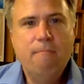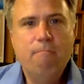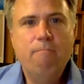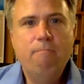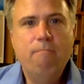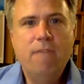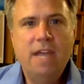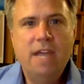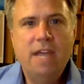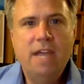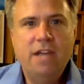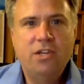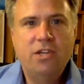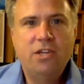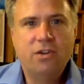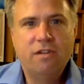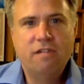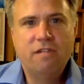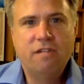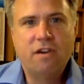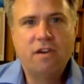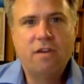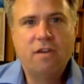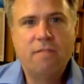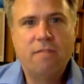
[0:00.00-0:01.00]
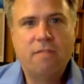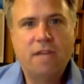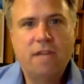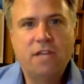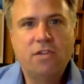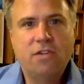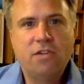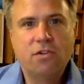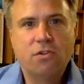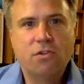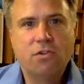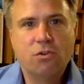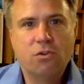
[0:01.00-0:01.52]
Major
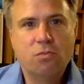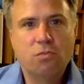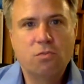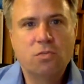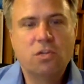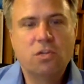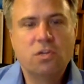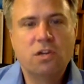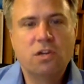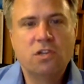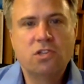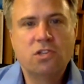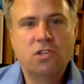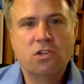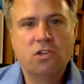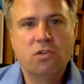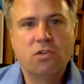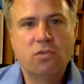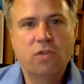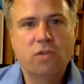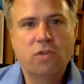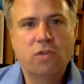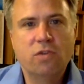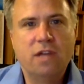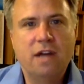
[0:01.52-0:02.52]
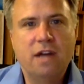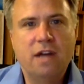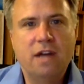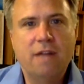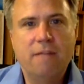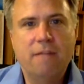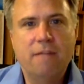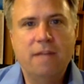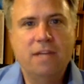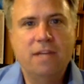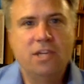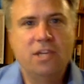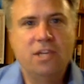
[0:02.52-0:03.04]
environmental groups also will not
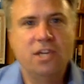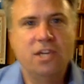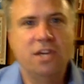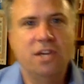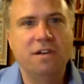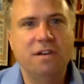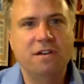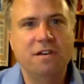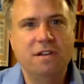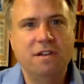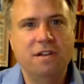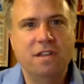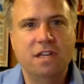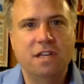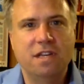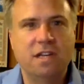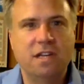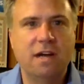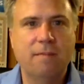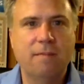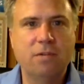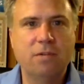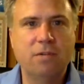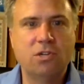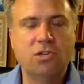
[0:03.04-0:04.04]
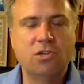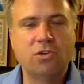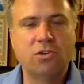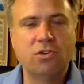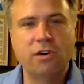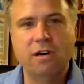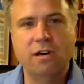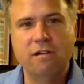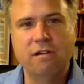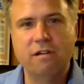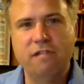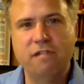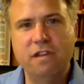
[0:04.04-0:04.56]
mention the top
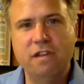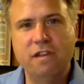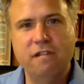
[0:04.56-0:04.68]
destroyer of the